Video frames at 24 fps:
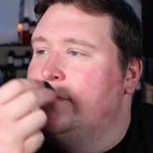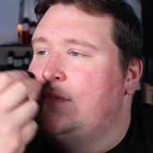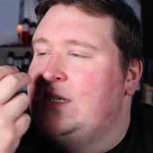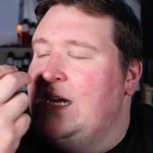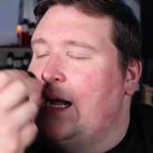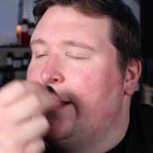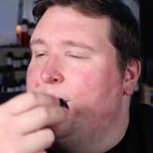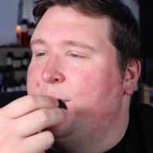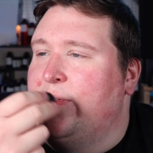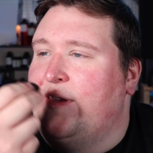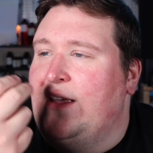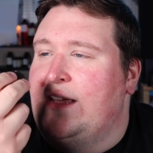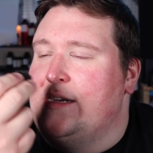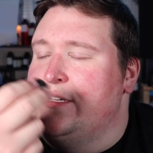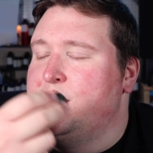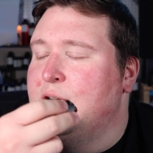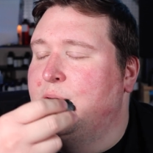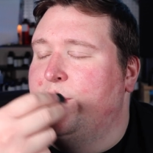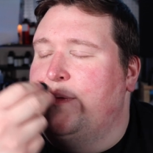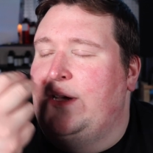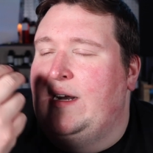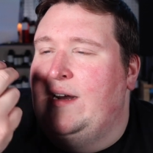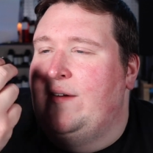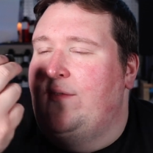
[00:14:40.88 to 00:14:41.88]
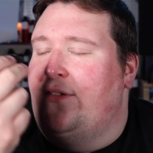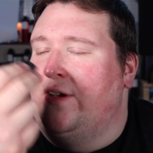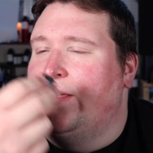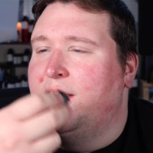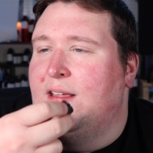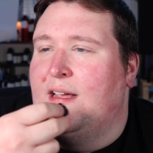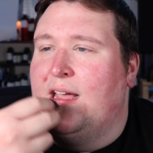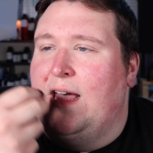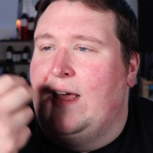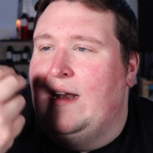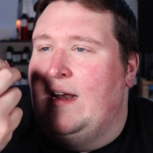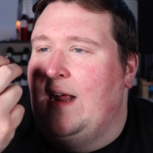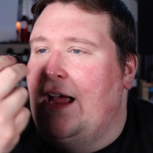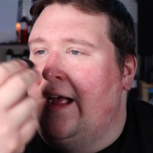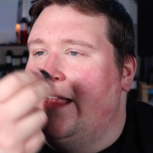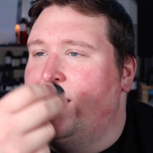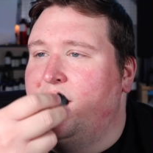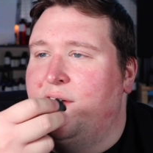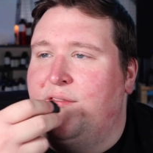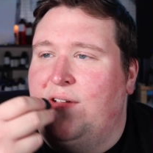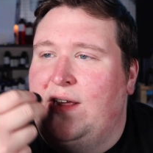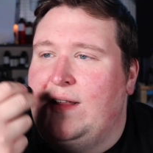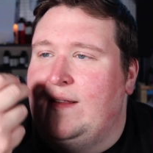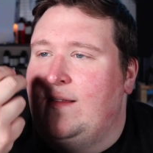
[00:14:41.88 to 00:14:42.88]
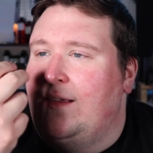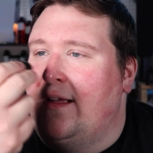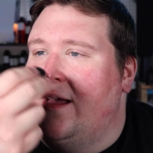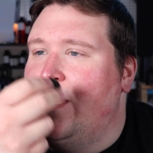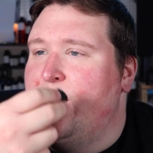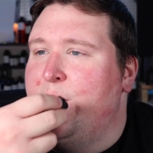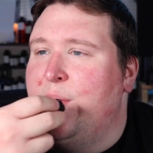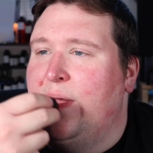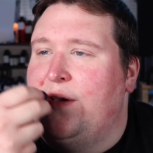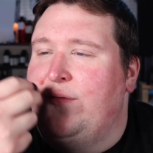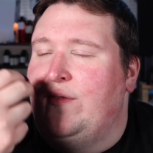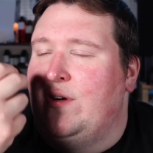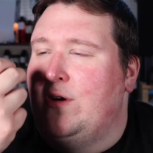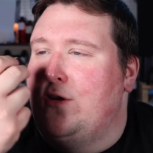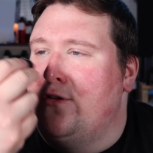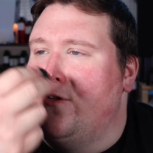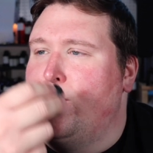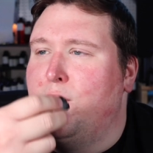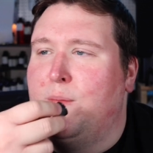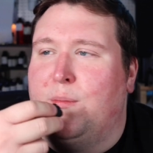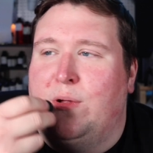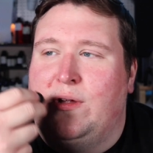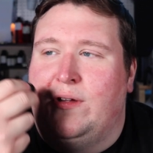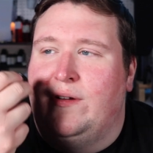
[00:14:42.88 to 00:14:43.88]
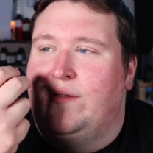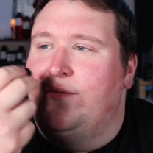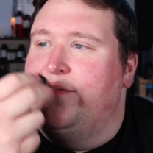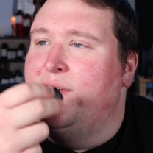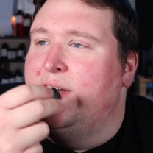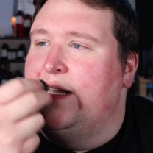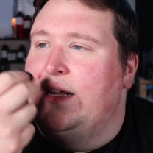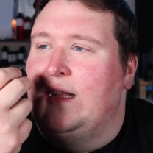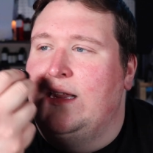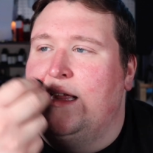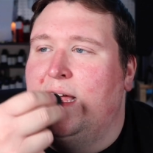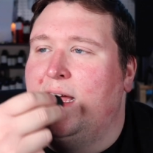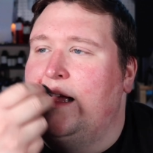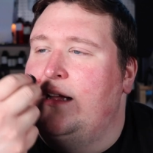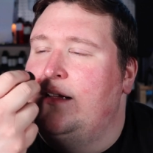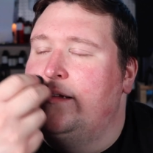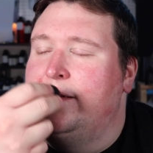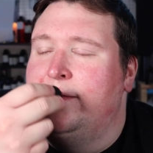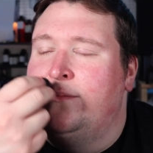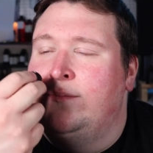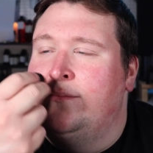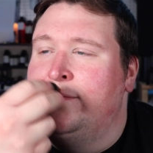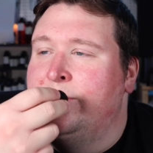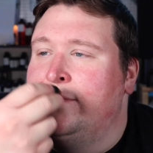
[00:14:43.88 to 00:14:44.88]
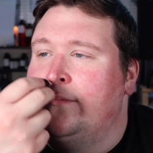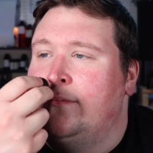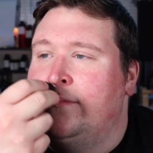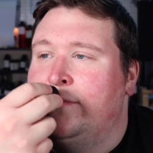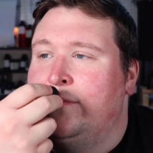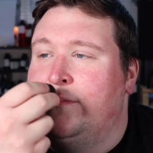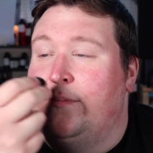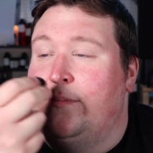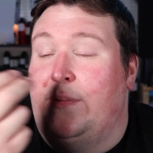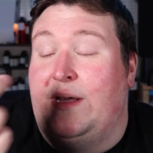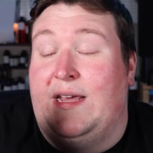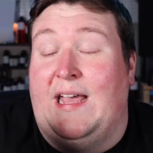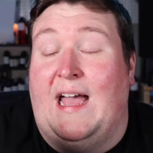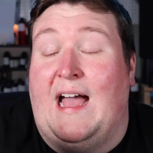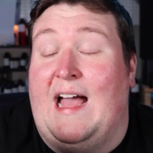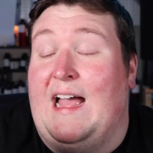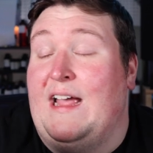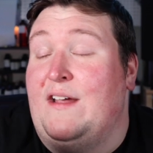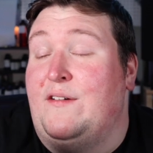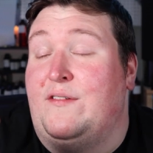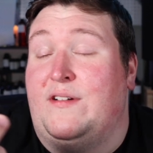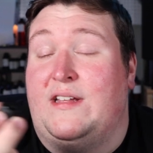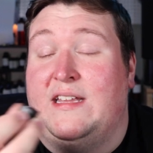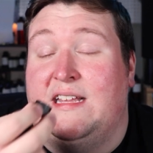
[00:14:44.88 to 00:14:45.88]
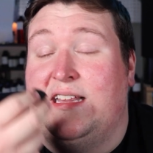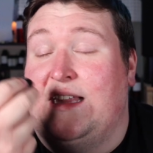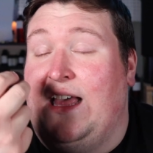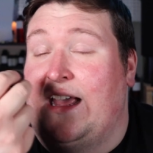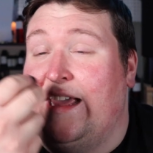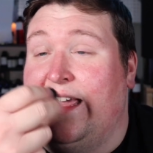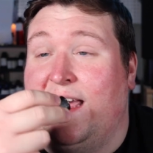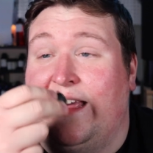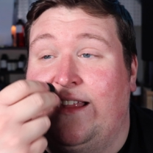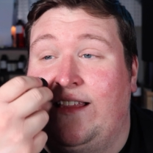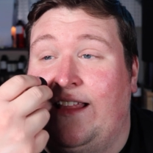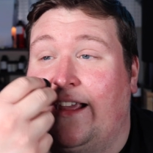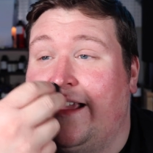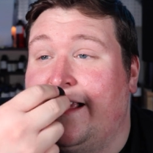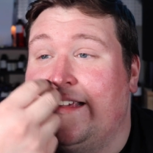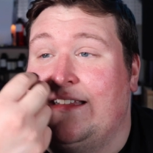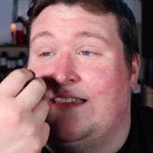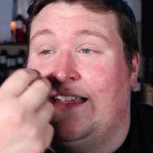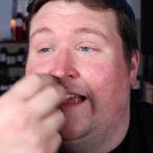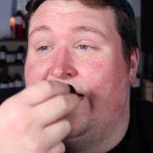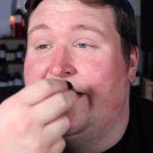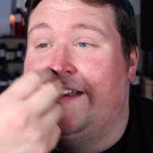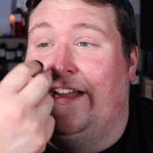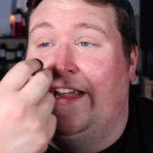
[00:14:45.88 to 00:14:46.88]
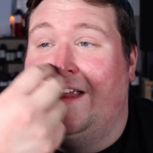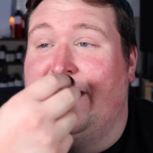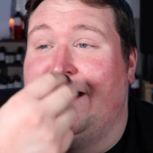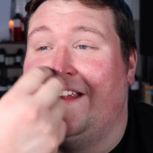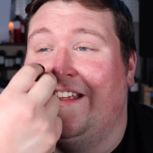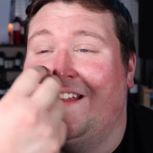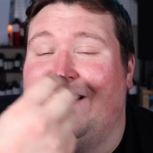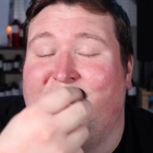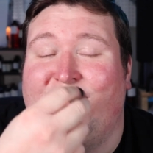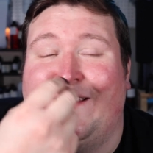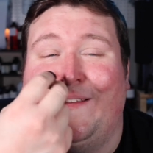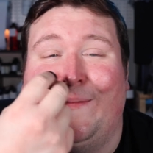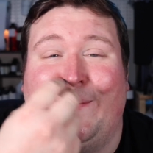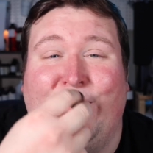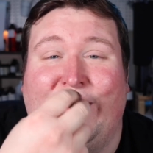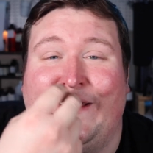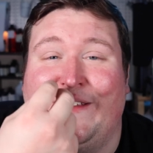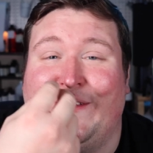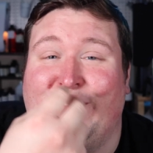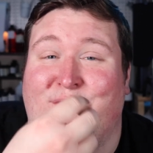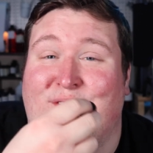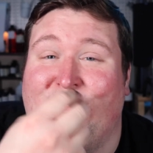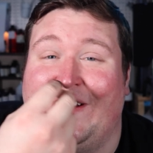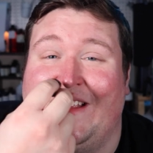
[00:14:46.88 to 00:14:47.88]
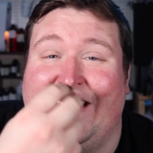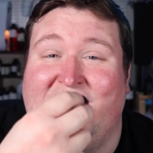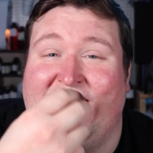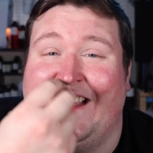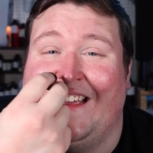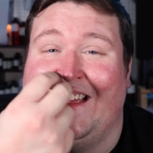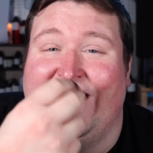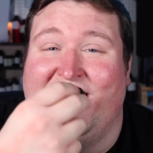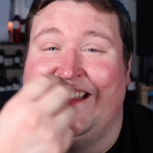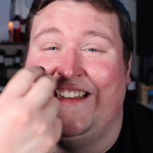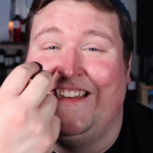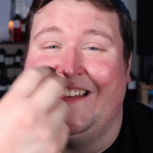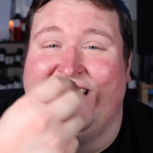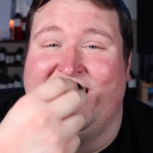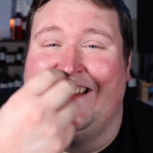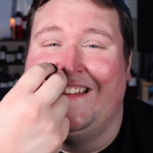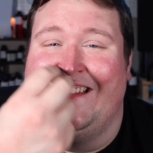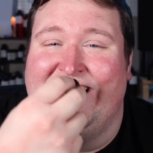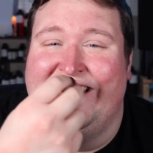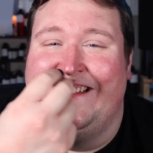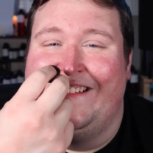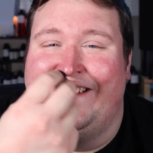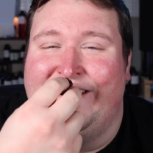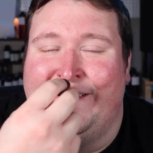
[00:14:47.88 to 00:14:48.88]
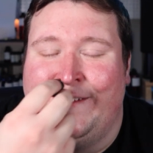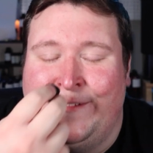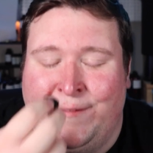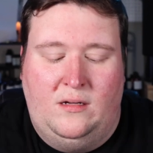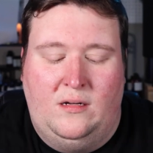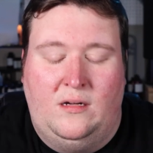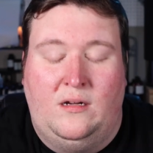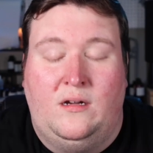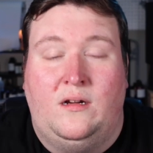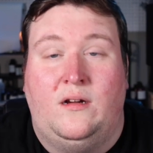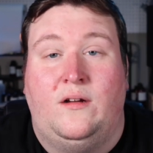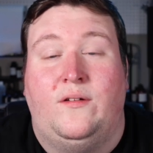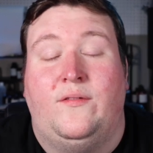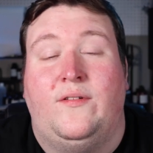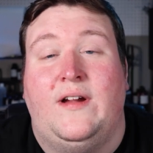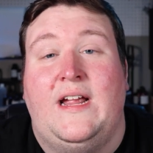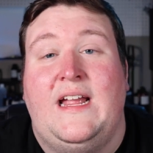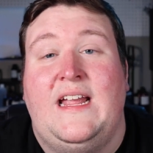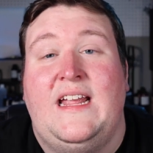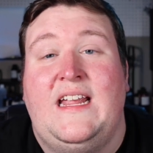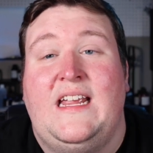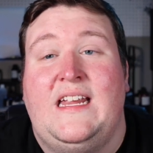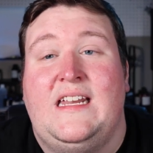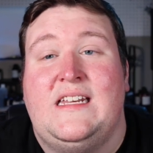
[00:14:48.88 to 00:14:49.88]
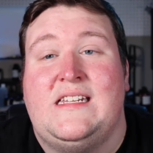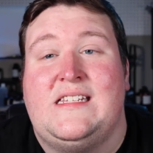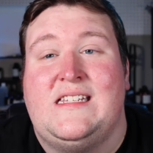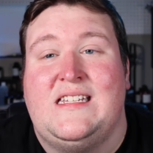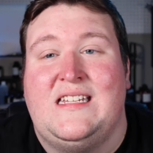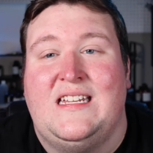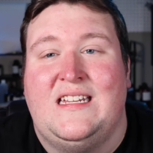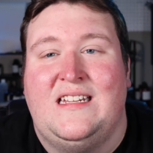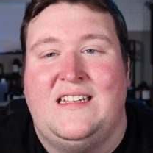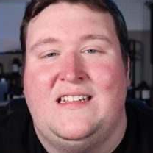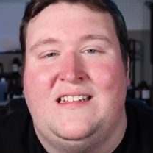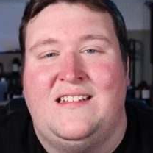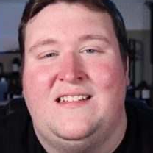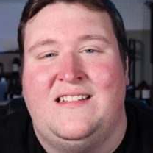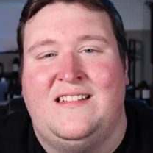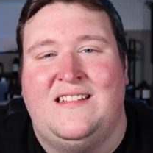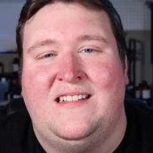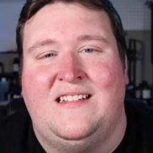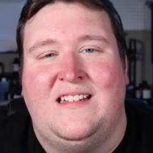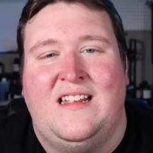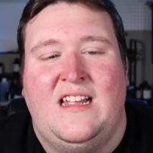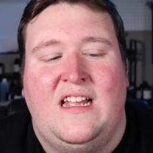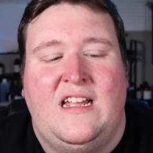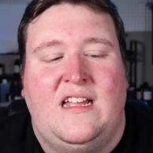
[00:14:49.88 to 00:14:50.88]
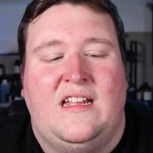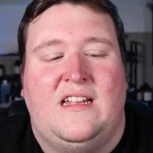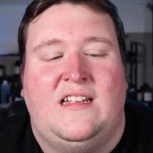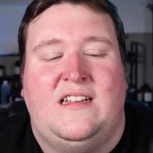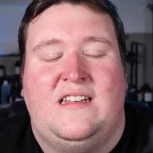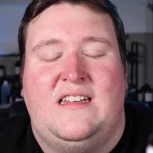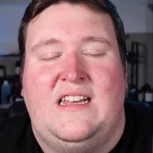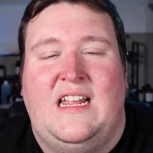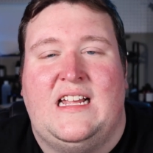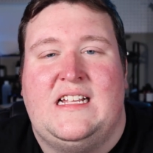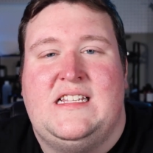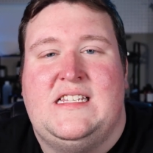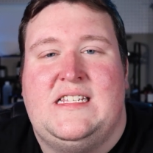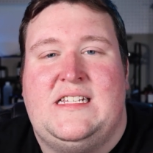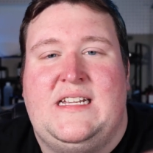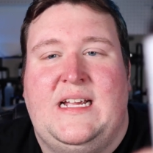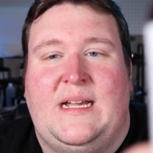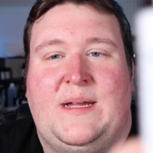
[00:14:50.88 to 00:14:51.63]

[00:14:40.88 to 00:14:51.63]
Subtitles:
type scent or whatever that kind of elevates it above your normal vanilla. But yeah, I really like it, like I said. It smells really good. All right. Next